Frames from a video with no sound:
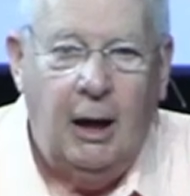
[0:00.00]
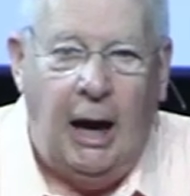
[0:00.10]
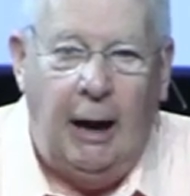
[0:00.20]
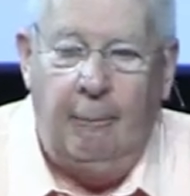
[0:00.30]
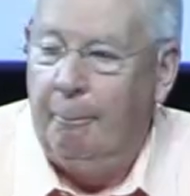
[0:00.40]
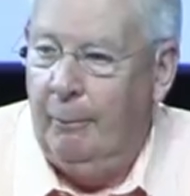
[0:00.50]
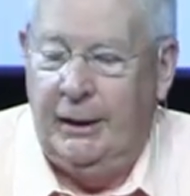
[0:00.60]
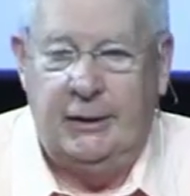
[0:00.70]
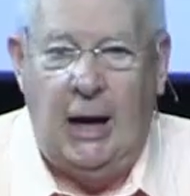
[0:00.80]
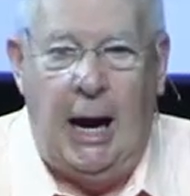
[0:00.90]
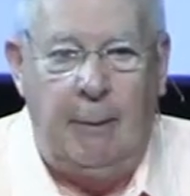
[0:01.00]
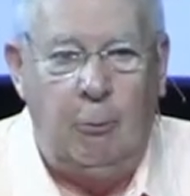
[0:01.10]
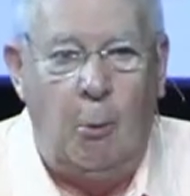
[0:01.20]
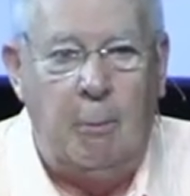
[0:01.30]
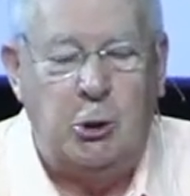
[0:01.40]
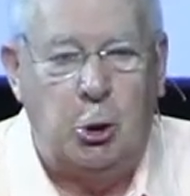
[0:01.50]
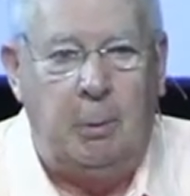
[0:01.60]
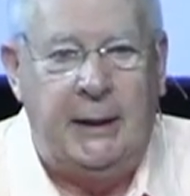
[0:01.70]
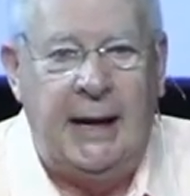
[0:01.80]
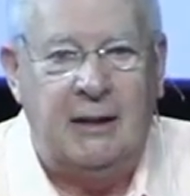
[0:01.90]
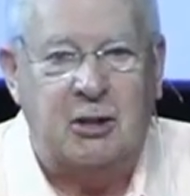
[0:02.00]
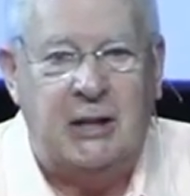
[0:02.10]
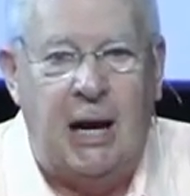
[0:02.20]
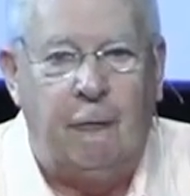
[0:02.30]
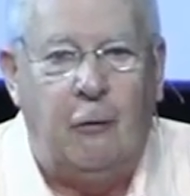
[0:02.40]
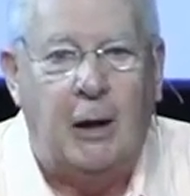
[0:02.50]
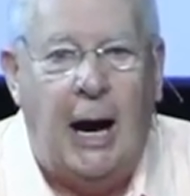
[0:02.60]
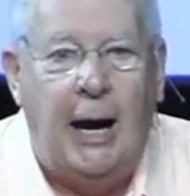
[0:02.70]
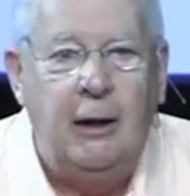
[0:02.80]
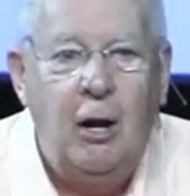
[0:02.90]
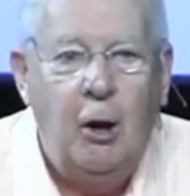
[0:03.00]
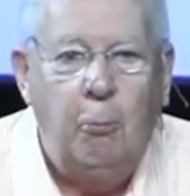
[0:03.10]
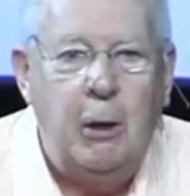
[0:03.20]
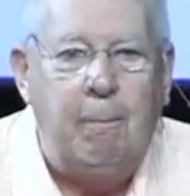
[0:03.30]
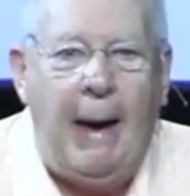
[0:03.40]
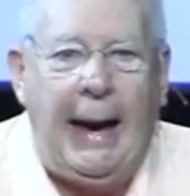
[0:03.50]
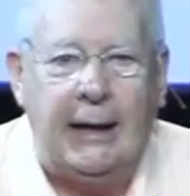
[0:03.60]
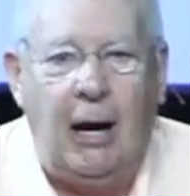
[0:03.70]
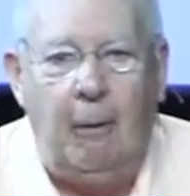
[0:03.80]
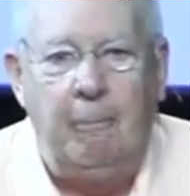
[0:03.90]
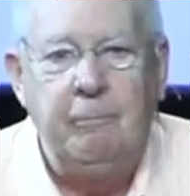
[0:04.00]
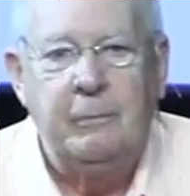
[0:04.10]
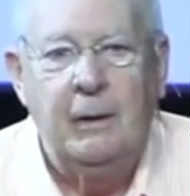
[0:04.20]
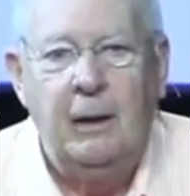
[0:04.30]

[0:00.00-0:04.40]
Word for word: Um, the time when we should be taking a stand for God, we back up.